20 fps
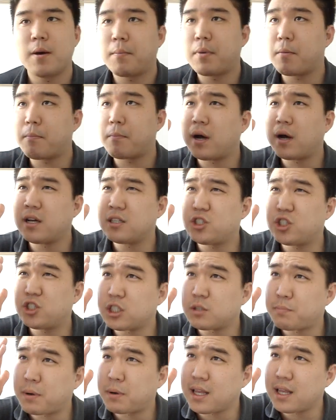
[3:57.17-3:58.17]
But
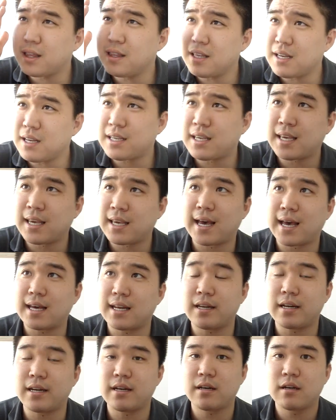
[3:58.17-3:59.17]
just by looking
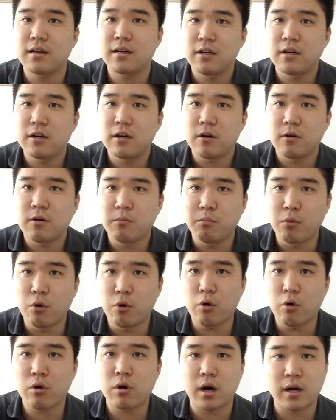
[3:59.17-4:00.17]
at it
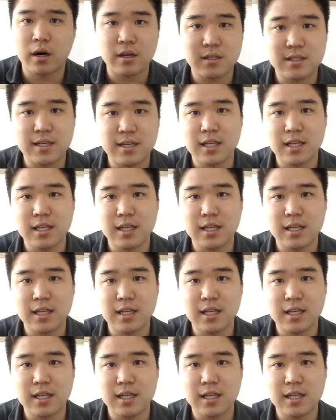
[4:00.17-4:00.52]
more on a